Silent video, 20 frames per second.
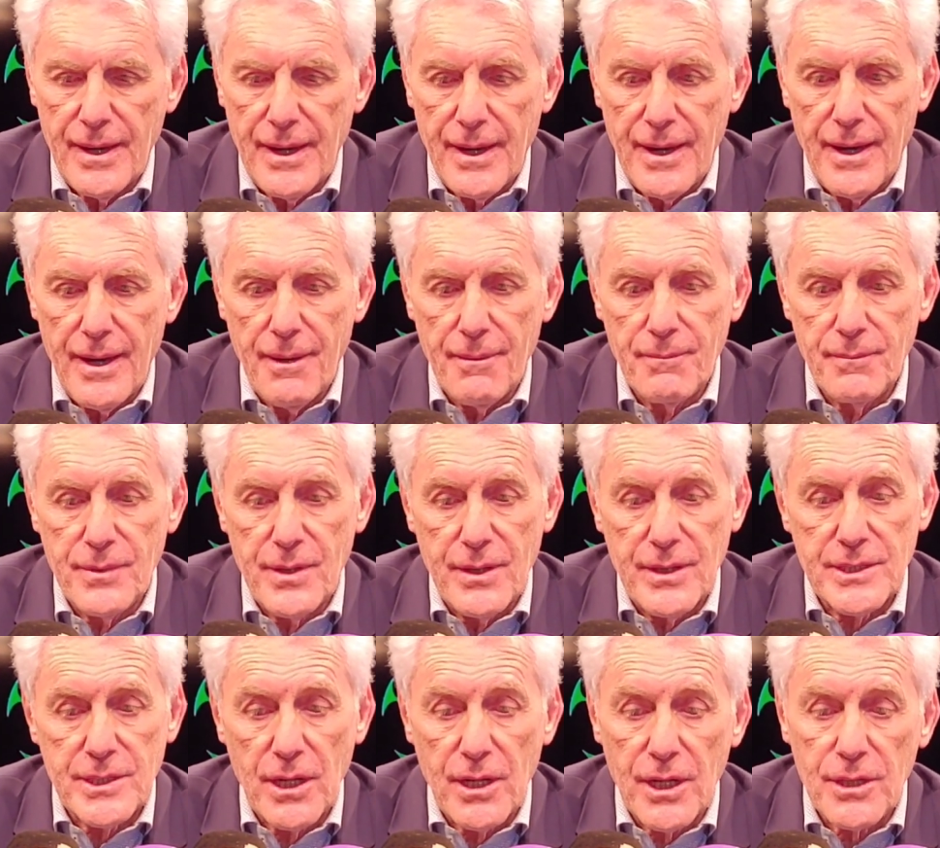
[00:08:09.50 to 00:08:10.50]
um,
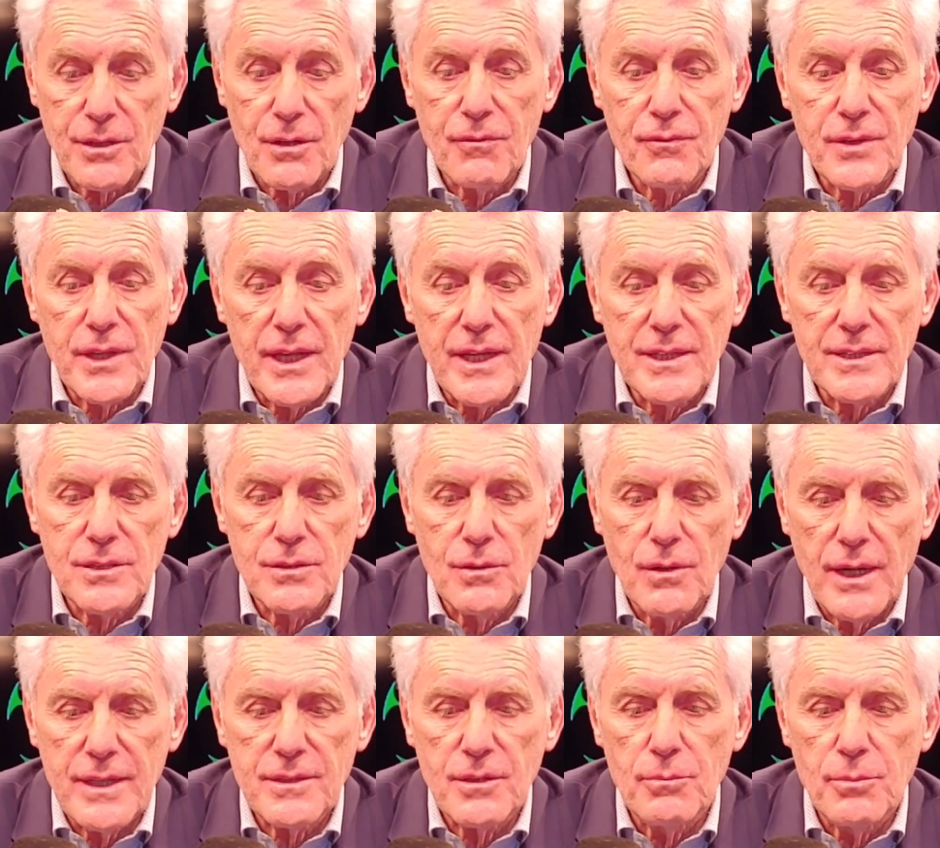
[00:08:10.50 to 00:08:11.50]
there is a lot of things
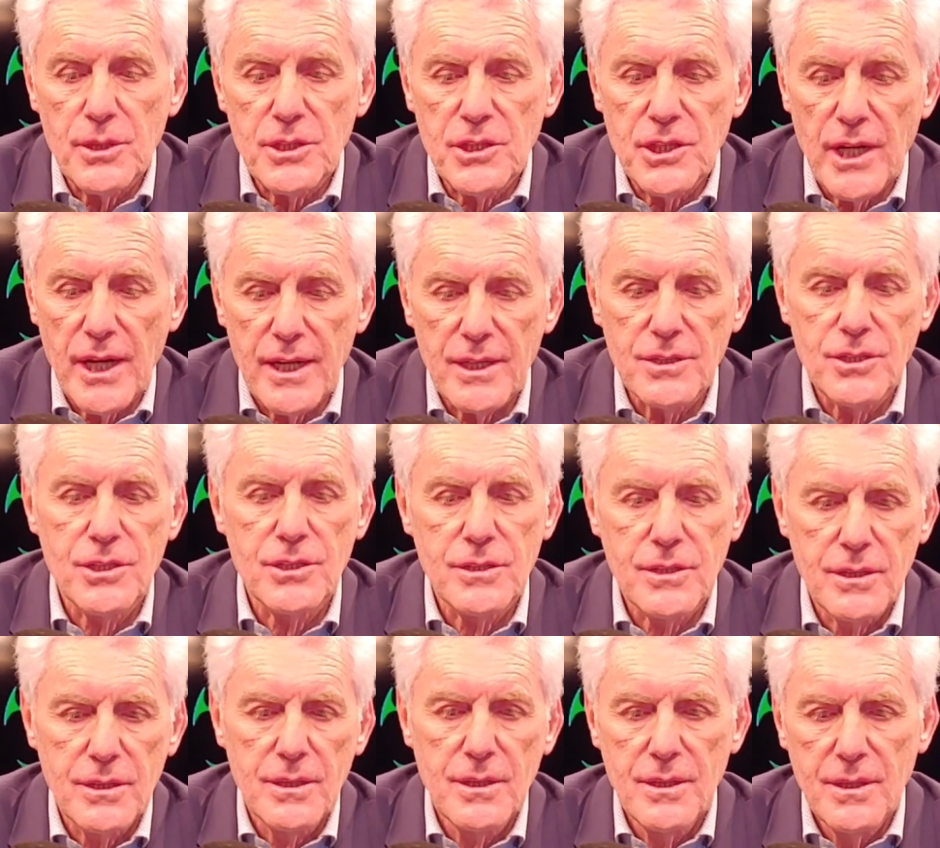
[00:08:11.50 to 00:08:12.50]
who had to be
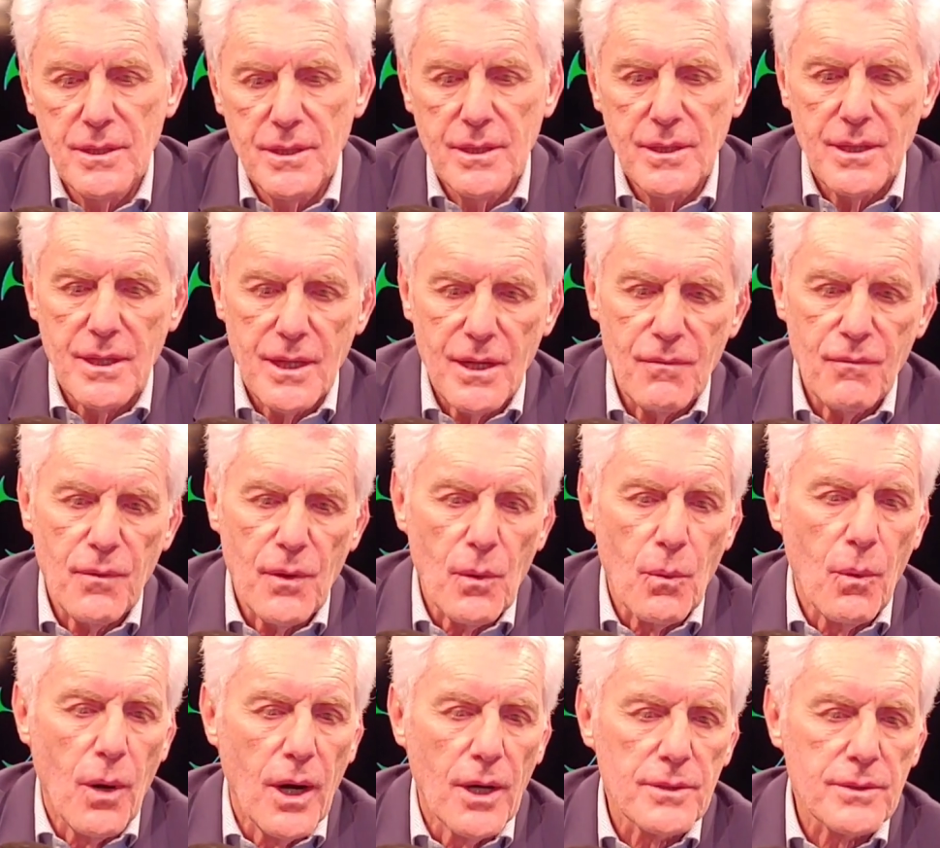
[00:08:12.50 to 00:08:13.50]
changed if
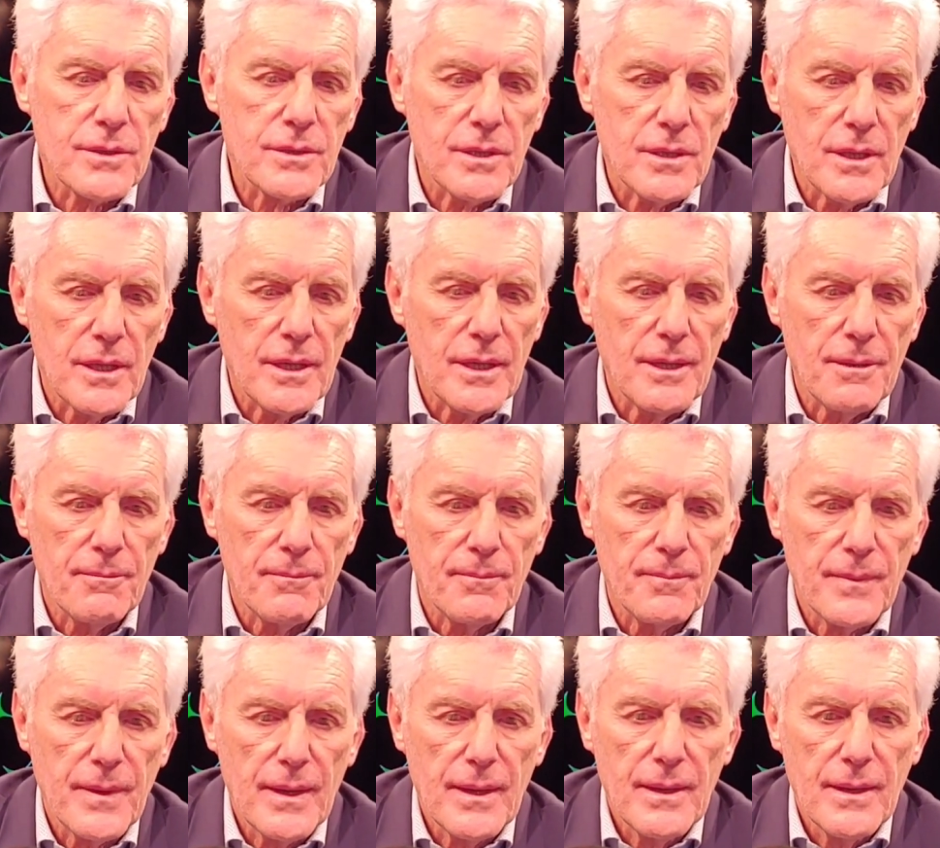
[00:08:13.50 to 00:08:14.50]
we want
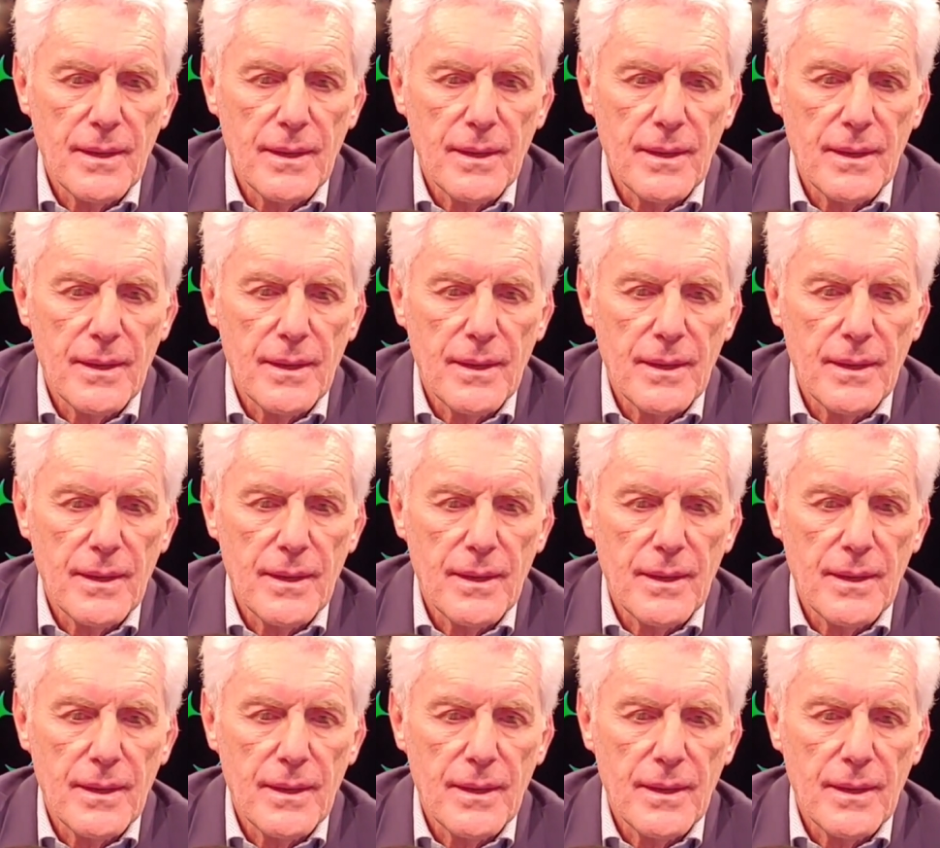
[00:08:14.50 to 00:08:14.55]
um,